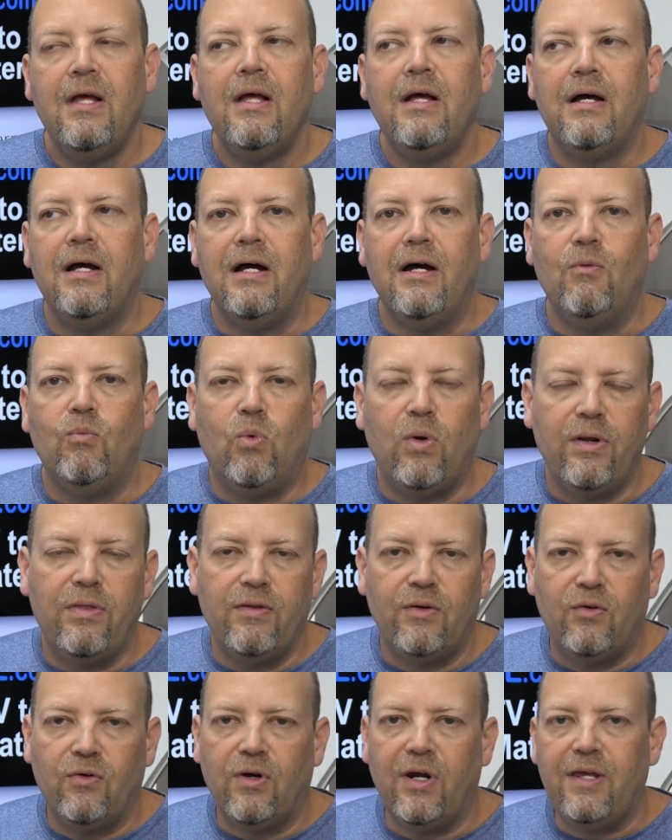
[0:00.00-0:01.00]
One of the
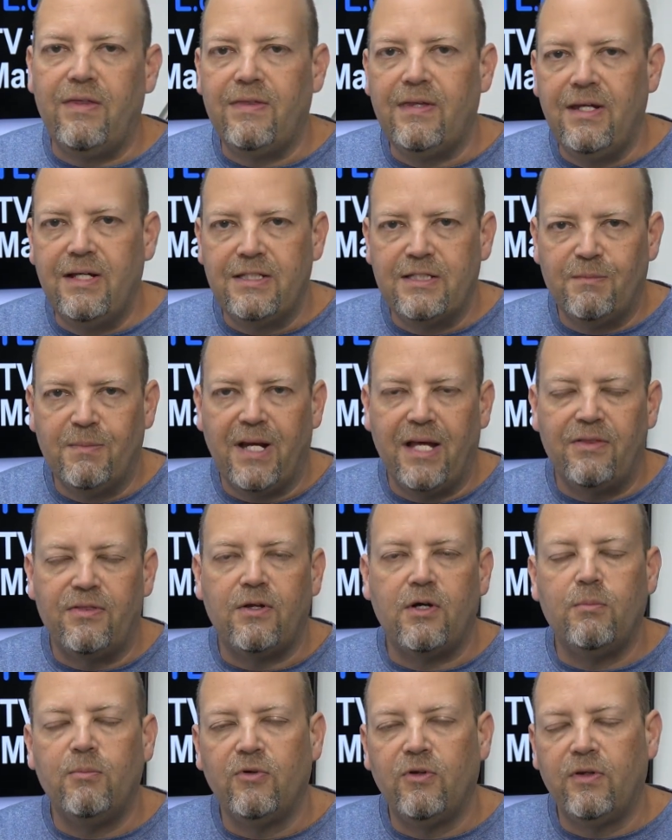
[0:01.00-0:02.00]
great things about
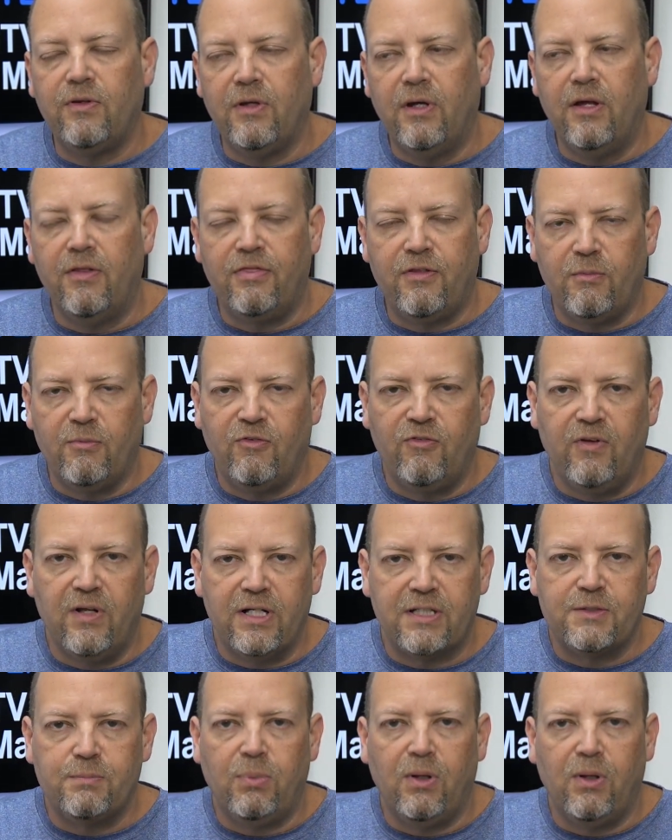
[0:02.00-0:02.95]
ThermoFlex